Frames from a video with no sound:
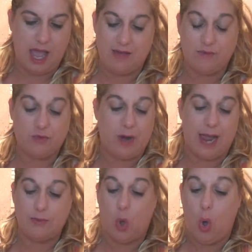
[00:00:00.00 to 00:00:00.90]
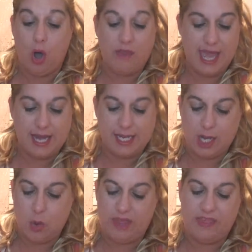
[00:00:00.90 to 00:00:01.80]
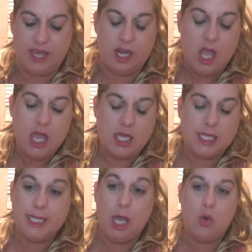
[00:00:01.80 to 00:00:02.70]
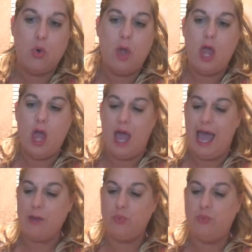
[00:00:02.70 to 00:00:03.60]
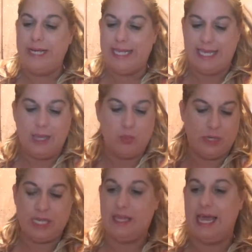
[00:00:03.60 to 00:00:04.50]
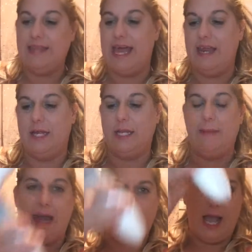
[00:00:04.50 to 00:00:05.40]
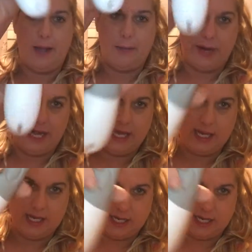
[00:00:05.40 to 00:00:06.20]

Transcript: I've grabbed all the heads that go with it. So I really, really like that, and it's battery operated.